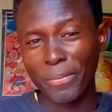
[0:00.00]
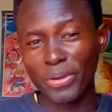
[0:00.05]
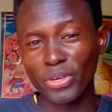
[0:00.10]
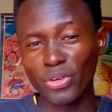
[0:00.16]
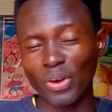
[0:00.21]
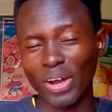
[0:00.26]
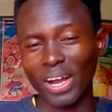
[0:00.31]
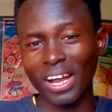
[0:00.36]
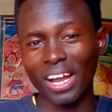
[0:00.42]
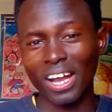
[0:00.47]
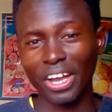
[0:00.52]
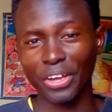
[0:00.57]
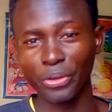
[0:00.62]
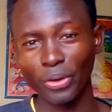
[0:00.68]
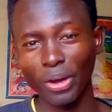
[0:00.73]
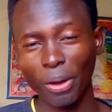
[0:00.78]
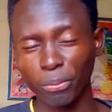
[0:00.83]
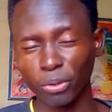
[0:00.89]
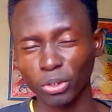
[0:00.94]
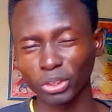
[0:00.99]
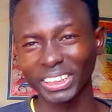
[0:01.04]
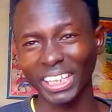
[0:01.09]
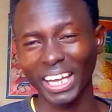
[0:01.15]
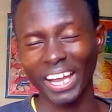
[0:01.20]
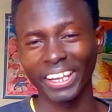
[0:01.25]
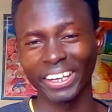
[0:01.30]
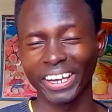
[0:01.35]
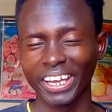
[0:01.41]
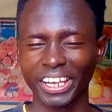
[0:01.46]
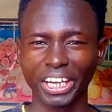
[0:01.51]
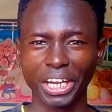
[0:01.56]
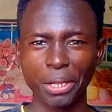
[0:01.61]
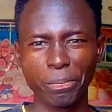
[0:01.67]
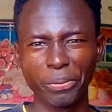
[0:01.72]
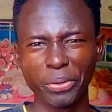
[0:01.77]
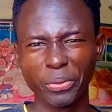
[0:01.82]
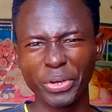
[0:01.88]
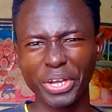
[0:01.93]
you approach her in a
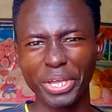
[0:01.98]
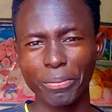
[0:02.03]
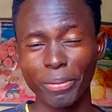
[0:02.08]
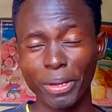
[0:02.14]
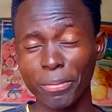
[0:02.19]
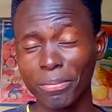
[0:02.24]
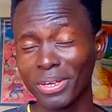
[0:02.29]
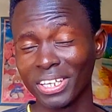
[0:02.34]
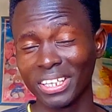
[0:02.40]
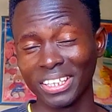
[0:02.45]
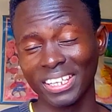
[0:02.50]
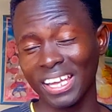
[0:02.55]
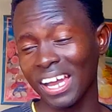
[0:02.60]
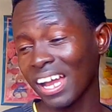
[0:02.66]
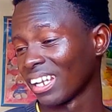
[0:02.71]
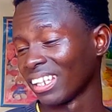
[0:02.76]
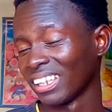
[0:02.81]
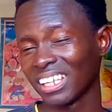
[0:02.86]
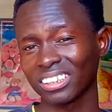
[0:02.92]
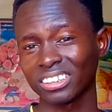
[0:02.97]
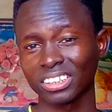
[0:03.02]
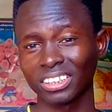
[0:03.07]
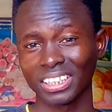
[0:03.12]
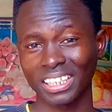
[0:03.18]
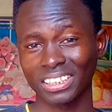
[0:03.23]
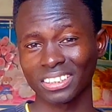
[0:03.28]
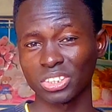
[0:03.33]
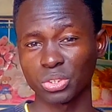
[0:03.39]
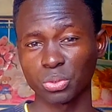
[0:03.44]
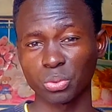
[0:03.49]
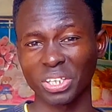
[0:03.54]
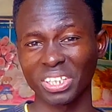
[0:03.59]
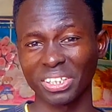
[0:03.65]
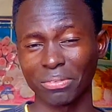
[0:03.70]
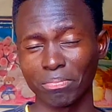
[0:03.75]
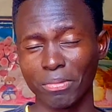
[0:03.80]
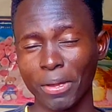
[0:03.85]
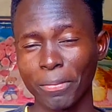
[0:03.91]
creepy way, maybe, and that is
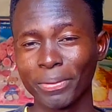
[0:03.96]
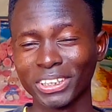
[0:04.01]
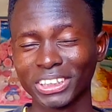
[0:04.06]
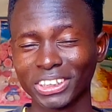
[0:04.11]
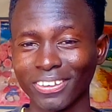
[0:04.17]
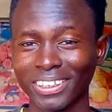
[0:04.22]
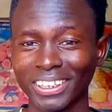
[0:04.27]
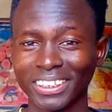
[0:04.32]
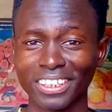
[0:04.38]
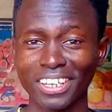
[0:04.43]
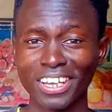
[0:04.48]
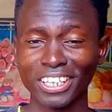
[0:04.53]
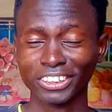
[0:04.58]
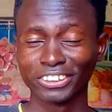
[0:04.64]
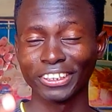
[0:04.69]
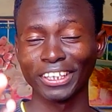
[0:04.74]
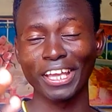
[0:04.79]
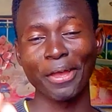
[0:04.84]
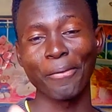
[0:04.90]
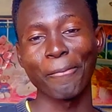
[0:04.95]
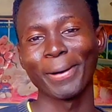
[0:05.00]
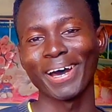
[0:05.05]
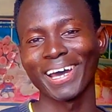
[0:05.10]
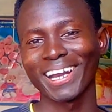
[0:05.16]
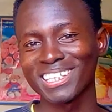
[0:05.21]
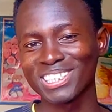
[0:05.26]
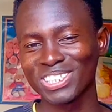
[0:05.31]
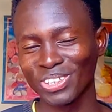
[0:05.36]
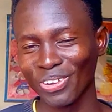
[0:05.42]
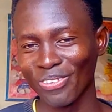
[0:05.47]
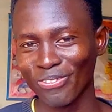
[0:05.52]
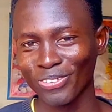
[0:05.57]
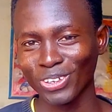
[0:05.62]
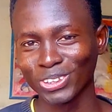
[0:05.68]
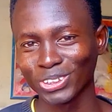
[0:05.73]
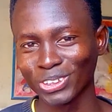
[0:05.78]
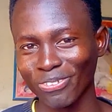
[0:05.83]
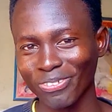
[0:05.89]
when maybe she'll embarrass you in
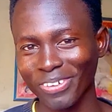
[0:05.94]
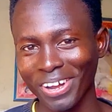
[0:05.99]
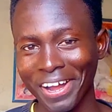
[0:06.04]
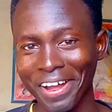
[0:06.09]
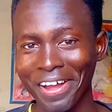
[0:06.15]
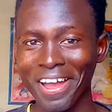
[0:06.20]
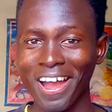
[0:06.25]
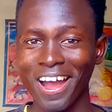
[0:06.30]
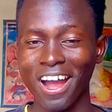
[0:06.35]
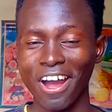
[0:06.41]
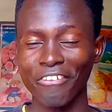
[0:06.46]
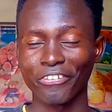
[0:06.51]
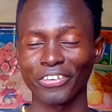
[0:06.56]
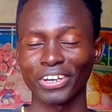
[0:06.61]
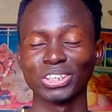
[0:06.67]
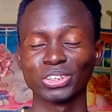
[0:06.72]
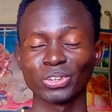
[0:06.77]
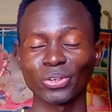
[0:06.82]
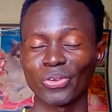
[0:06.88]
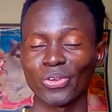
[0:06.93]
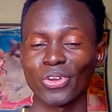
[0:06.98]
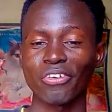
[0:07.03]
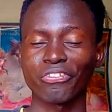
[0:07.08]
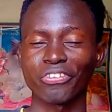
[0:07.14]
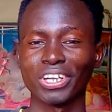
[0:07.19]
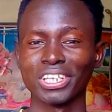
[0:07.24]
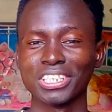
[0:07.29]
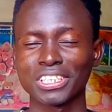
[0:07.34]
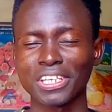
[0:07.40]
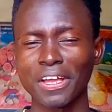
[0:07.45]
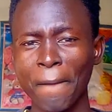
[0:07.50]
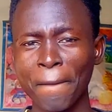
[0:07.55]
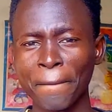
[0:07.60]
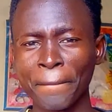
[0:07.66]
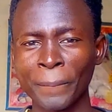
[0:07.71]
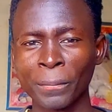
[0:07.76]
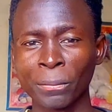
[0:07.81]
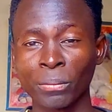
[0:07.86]
front of her friends or your friends.
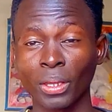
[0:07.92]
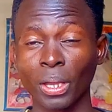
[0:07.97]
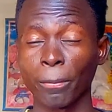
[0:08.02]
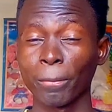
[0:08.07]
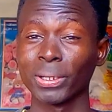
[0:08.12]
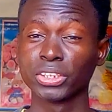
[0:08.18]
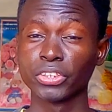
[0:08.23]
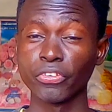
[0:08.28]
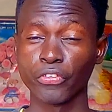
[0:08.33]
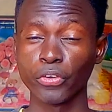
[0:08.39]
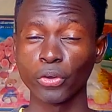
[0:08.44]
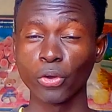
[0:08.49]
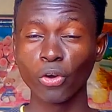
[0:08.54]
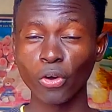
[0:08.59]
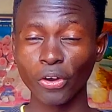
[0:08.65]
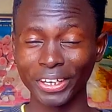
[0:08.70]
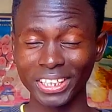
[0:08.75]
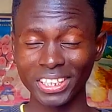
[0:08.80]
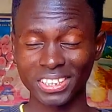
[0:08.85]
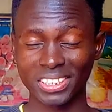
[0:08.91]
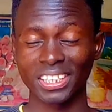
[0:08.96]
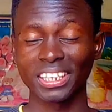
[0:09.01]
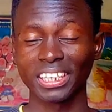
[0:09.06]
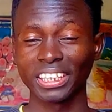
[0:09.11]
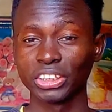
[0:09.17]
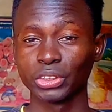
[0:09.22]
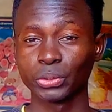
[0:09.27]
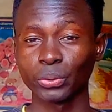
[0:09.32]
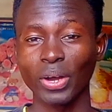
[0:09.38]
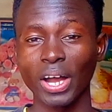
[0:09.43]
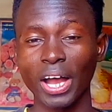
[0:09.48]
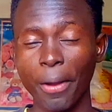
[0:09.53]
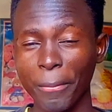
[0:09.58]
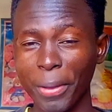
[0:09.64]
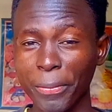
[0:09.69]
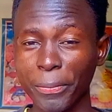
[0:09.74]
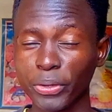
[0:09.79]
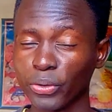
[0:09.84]
But if you go decently to
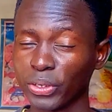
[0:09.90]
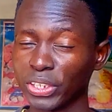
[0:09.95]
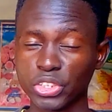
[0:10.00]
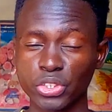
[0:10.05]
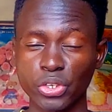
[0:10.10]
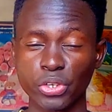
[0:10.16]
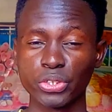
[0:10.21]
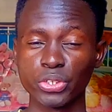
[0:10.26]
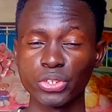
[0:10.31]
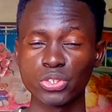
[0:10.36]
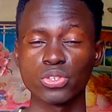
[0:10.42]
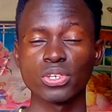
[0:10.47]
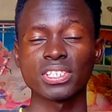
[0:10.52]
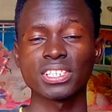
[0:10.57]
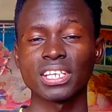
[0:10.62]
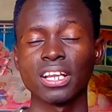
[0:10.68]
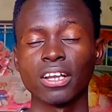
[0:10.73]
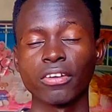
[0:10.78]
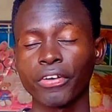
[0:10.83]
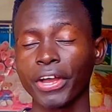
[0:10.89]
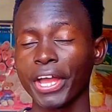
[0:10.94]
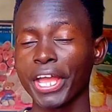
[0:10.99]
her, maybe you introduce yourself.